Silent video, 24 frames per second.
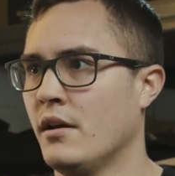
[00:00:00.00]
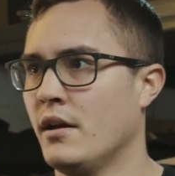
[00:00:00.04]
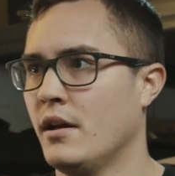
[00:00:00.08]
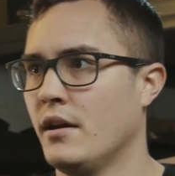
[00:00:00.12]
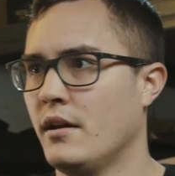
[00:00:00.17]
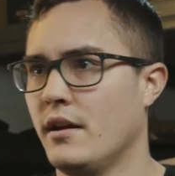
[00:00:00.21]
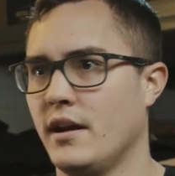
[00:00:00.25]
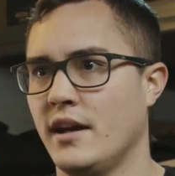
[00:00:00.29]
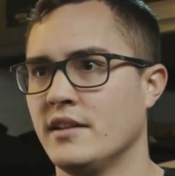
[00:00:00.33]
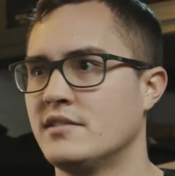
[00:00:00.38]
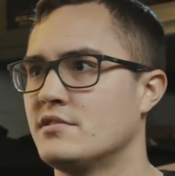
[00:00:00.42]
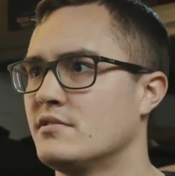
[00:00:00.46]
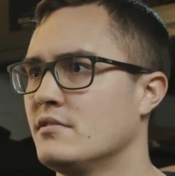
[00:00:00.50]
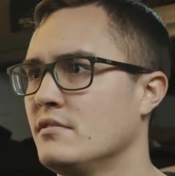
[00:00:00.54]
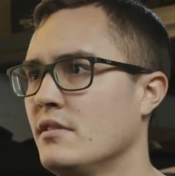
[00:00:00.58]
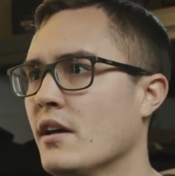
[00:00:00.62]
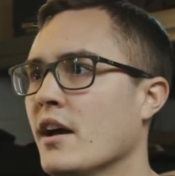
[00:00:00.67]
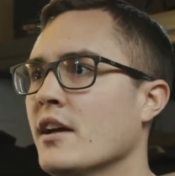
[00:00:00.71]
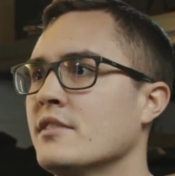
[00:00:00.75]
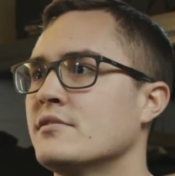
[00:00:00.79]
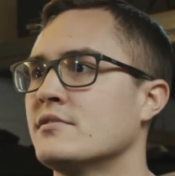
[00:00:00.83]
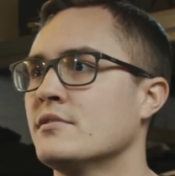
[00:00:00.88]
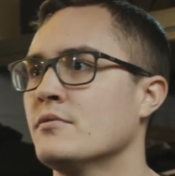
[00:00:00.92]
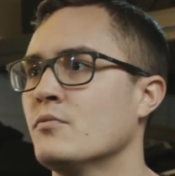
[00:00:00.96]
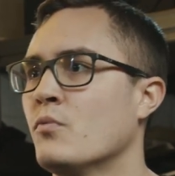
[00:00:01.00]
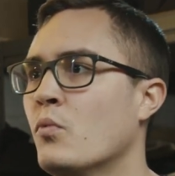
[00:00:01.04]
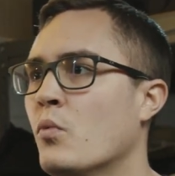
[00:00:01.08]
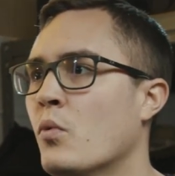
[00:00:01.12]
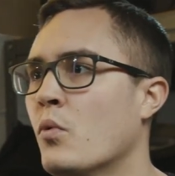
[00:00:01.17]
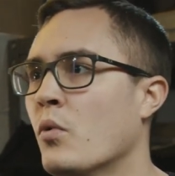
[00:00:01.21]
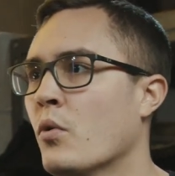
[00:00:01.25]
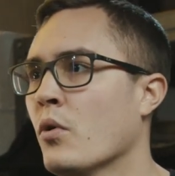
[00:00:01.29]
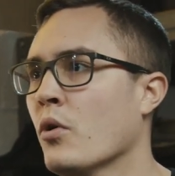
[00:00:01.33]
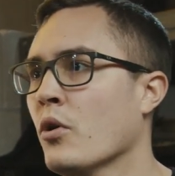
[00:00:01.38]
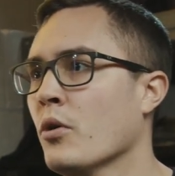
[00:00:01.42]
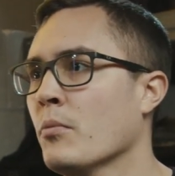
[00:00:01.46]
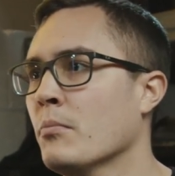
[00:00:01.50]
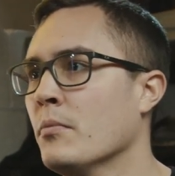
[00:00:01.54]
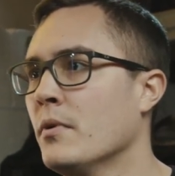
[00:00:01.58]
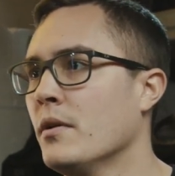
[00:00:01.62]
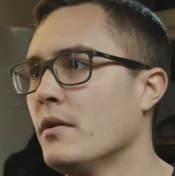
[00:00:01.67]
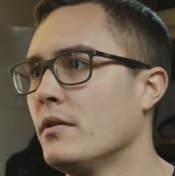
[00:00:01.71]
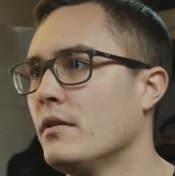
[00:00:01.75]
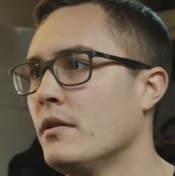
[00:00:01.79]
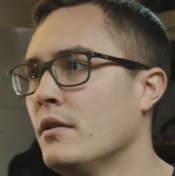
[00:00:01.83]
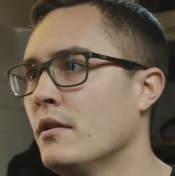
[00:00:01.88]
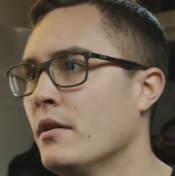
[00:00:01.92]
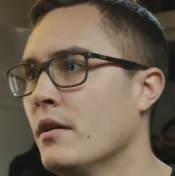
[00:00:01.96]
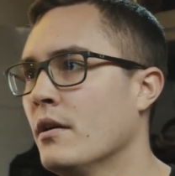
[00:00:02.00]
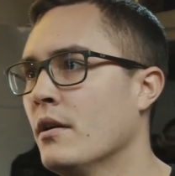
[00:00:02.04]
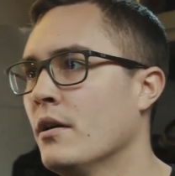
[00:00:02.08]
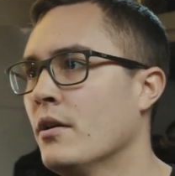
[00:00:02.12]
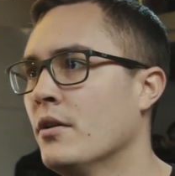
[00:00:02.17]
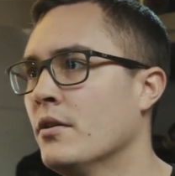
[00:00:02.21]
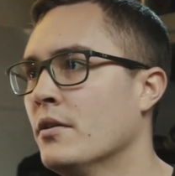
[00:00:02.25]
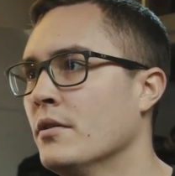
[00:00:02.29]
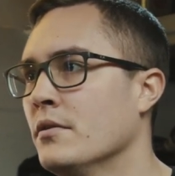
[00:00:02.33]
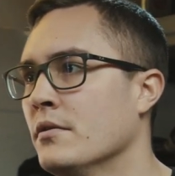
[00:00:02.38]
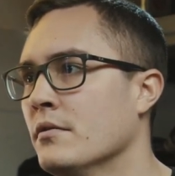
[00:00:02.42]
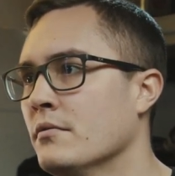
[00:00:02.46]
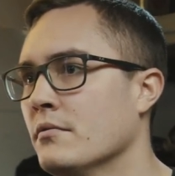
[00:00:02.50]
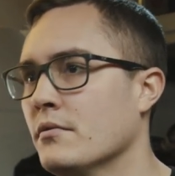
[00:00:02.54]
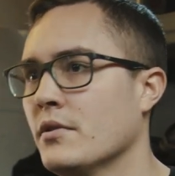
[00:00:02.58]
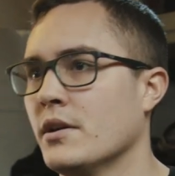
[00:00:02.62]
Mm-hmm. It's nice and warm, you know, and